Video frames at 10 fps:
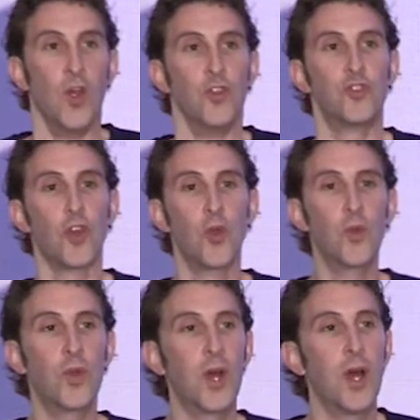
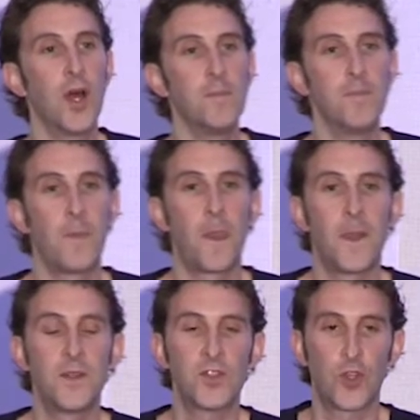So
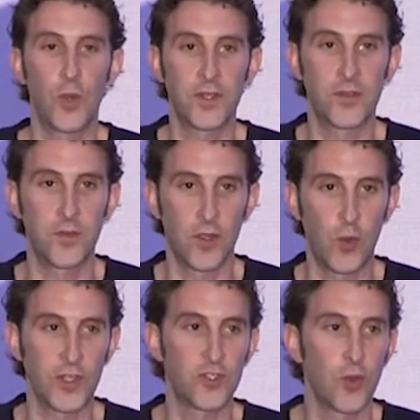just a
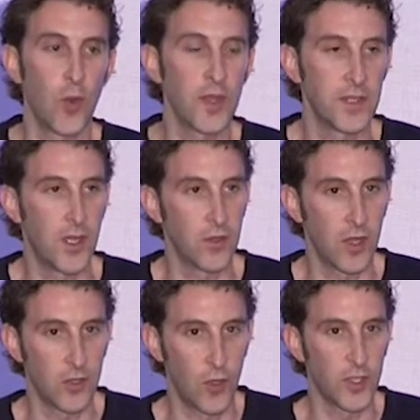quick story, and then
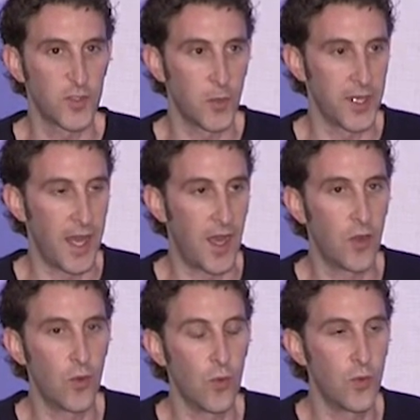I'll go to explain
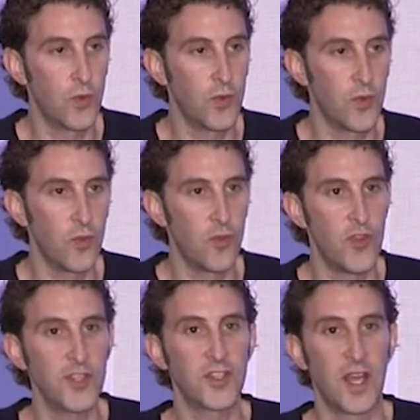how
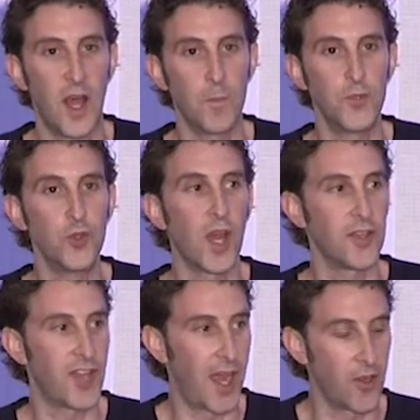this can help you
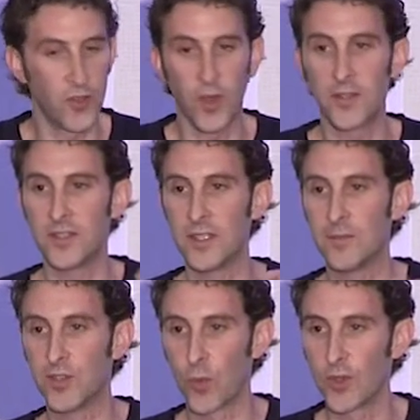guys hire the right
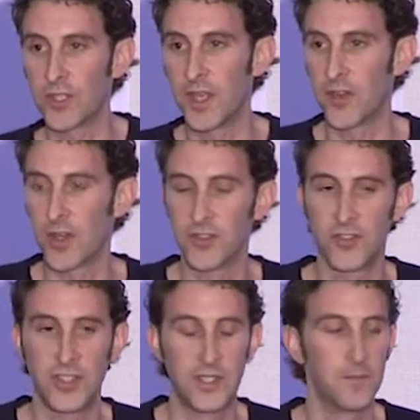teams and work together as a
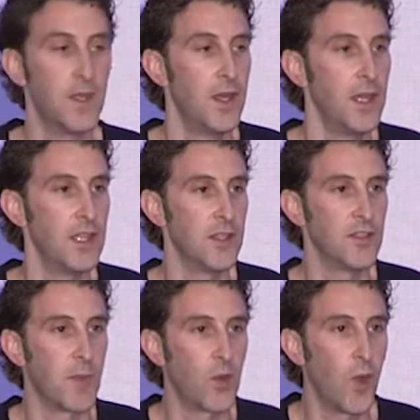team.
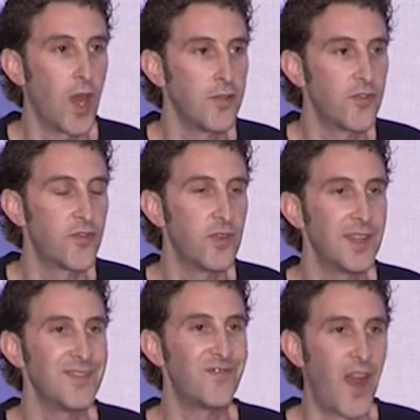Is my wife
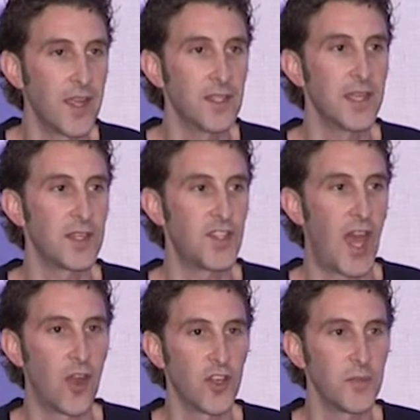finally got
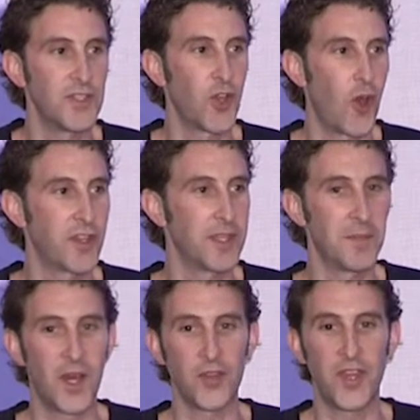tired of me talking
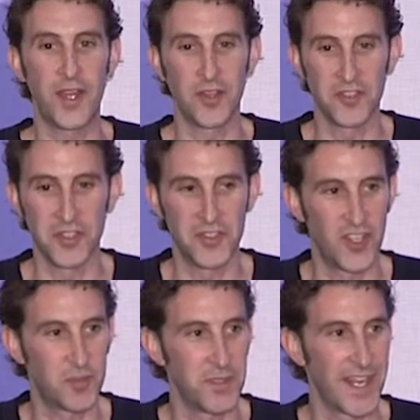about the Harrison
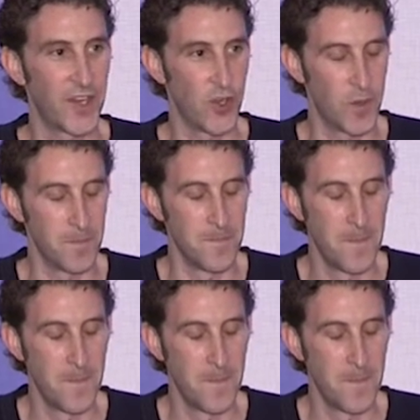assessment at home